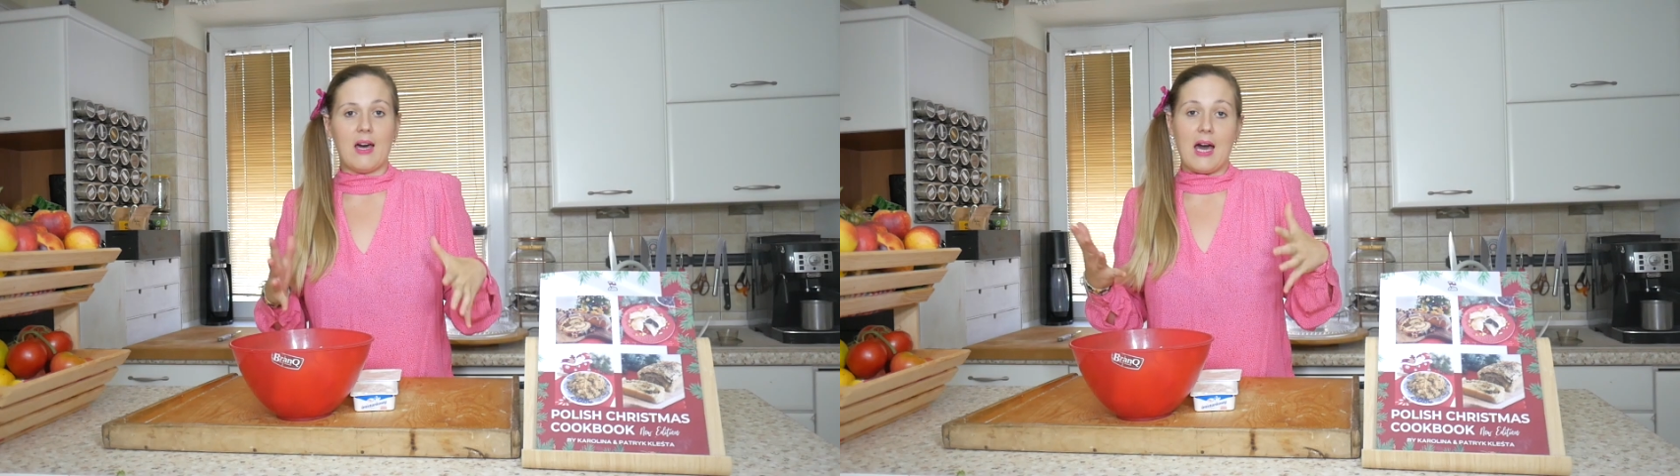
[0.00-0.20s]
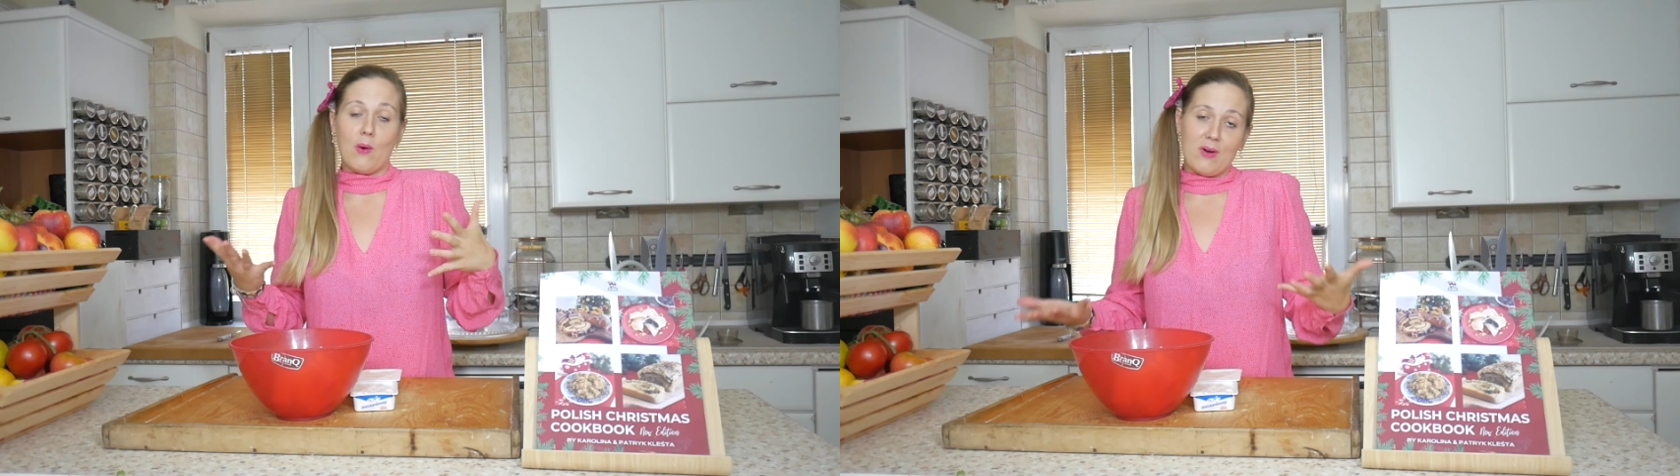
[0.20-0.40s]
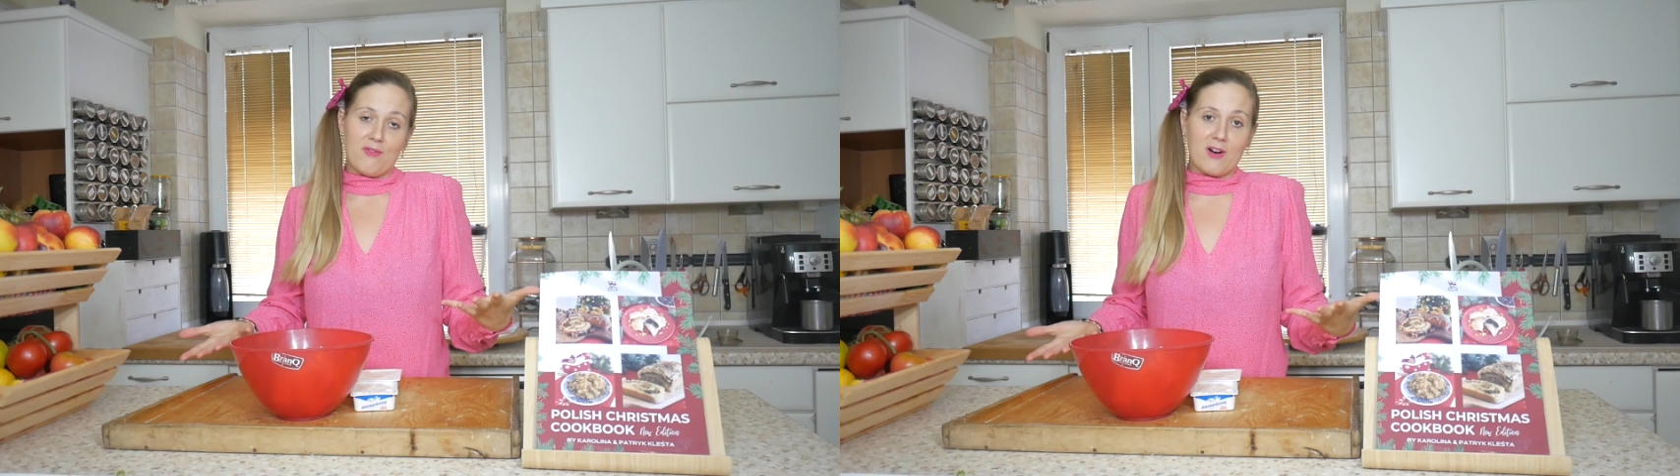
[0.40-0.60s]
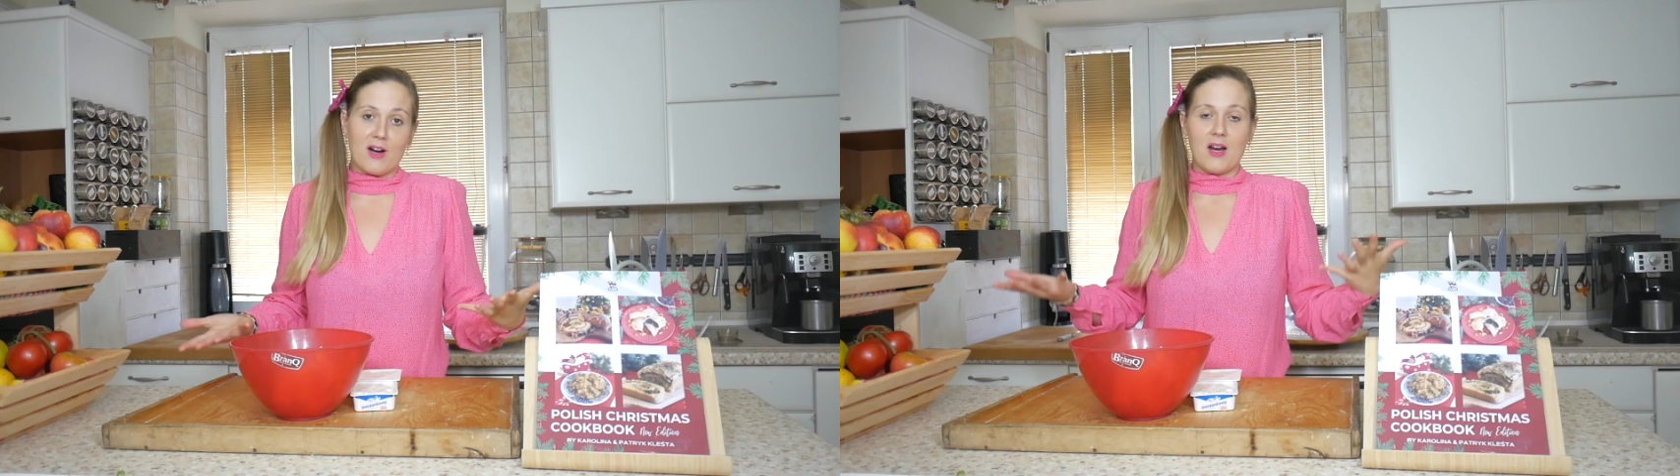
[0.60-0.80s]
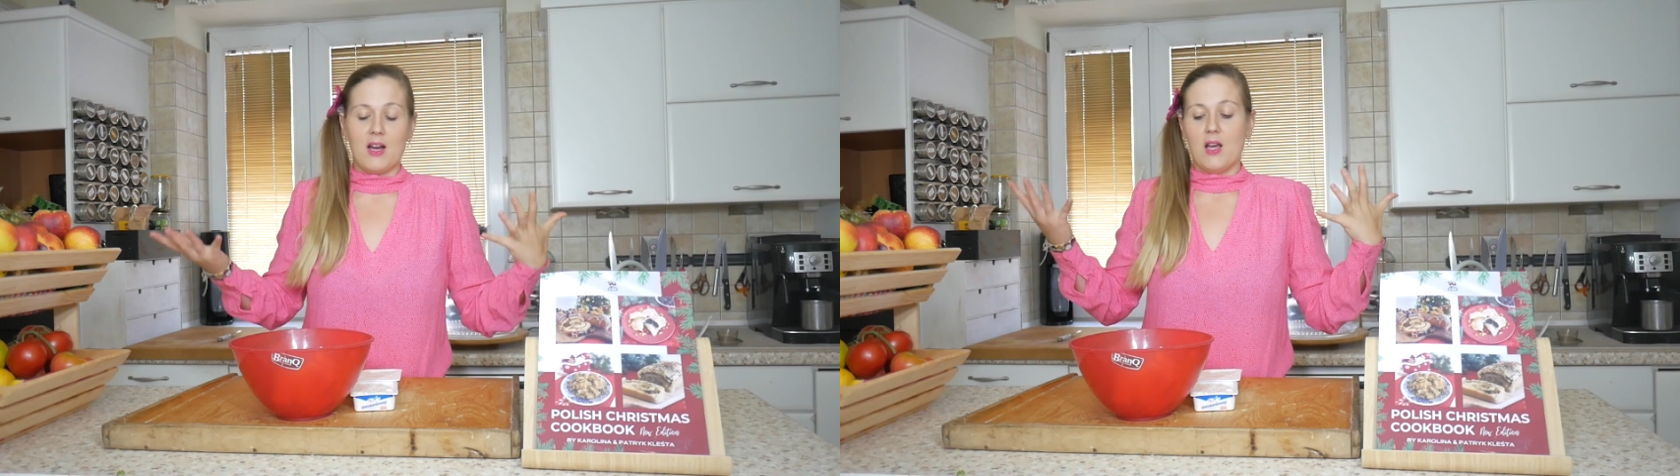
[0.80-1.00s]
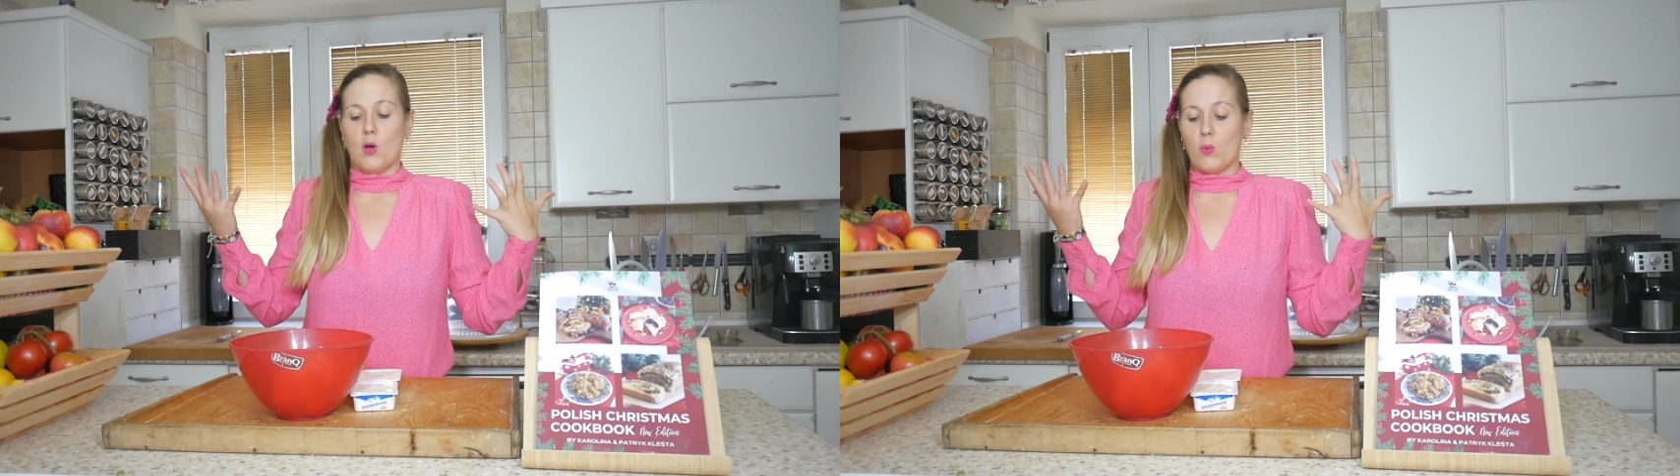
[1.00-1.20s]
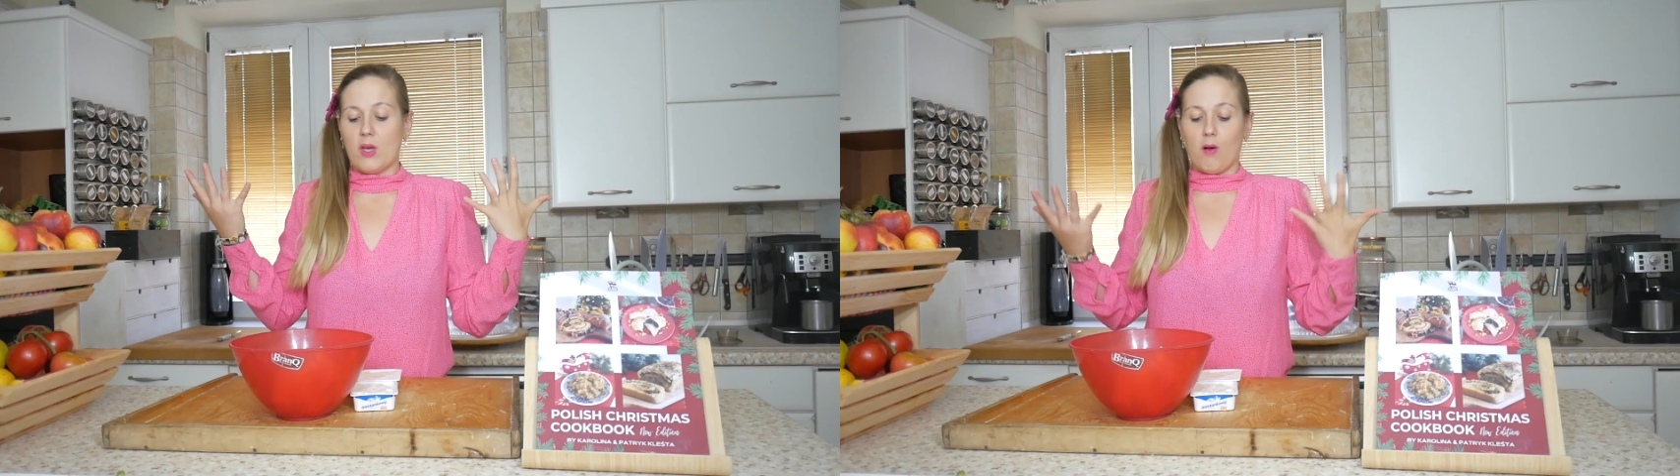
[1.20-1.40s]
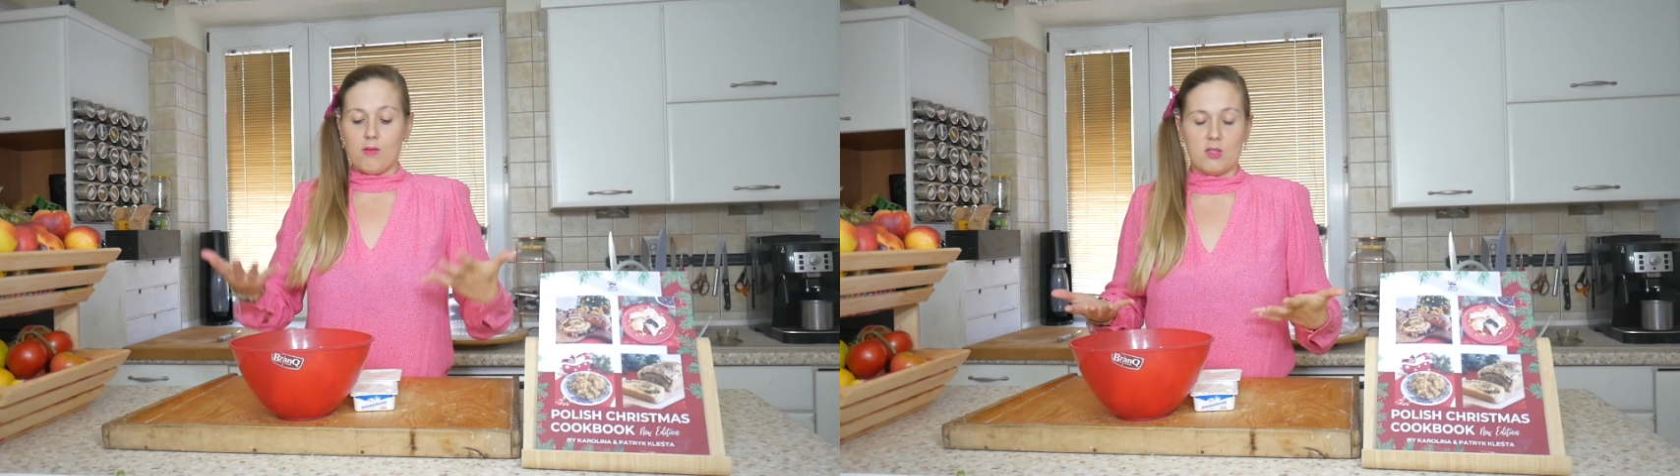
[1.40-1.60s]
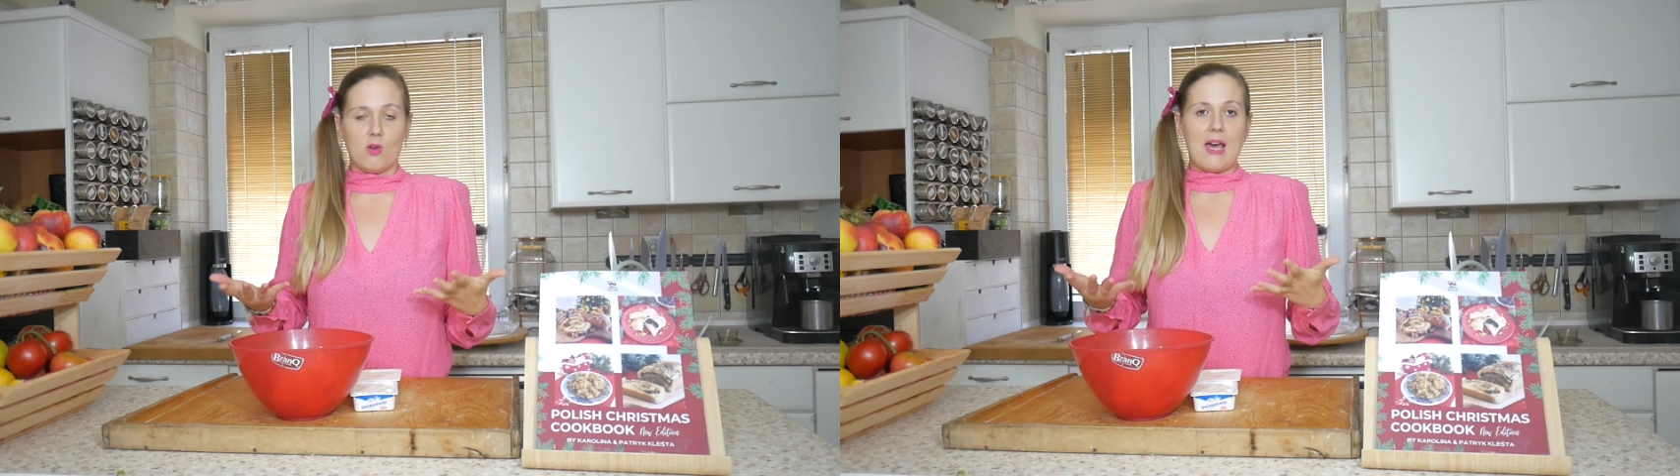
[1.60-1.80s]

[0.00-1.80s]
However, we also